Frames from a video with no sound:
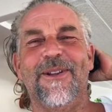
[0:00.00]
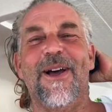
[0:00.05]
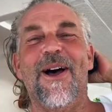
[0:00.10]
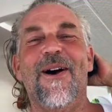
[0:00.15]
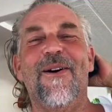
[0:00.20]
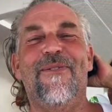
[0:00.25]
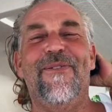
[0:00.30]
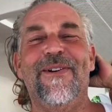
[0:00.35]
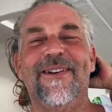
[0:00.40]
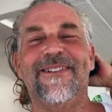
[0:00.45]

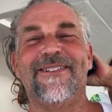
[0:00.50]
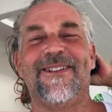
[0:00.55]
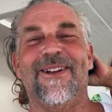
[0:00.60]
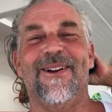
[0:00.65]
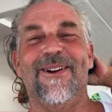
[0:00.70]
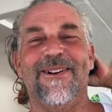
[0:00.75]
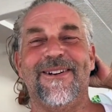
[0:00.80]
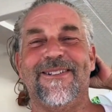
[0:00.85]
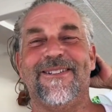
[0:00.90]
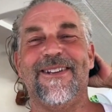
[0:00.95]
off as
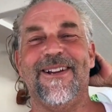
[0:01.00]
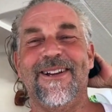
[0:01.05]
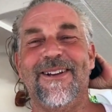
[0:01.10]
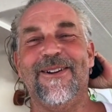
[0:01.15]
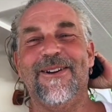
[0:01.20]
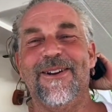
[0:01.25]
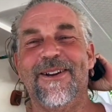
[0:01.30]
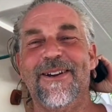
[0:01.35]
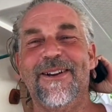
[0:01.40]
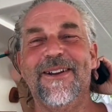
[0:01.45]
long as I
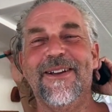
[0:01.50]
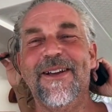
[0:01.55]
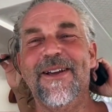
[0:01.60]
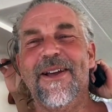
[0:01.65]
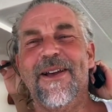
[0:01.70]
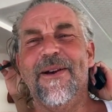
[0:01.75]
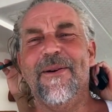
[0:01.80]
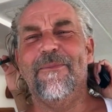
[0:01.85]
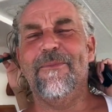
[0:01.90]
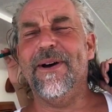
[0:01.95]
could,
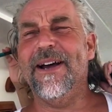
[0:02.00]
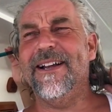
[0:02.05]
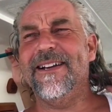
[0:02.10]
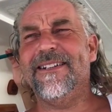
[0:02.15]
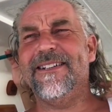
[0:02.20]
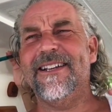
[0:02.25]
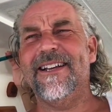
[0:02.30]
but